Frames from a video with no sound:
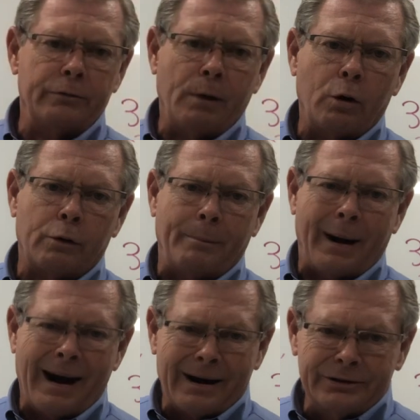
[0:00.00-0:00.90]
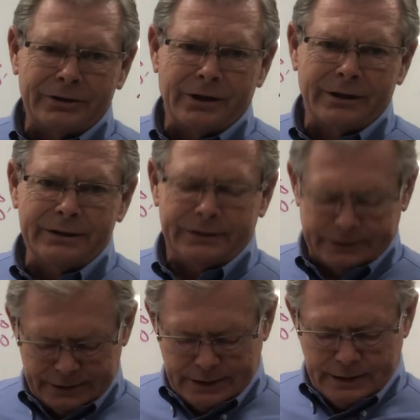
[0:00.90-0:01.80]
motor power circuits.
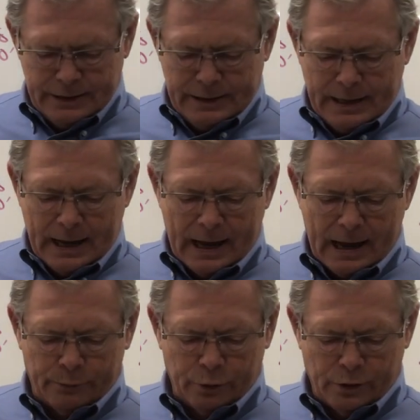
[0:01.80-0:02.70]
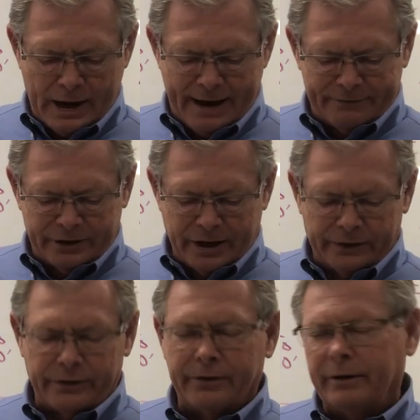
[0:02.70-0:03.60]
I will have
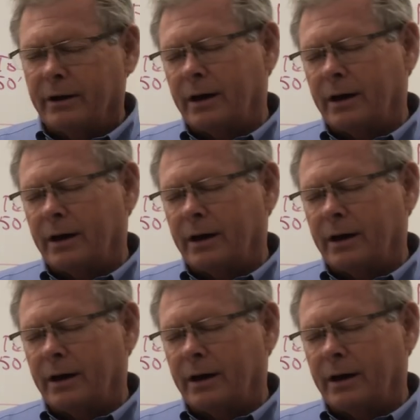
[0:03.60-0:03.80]
another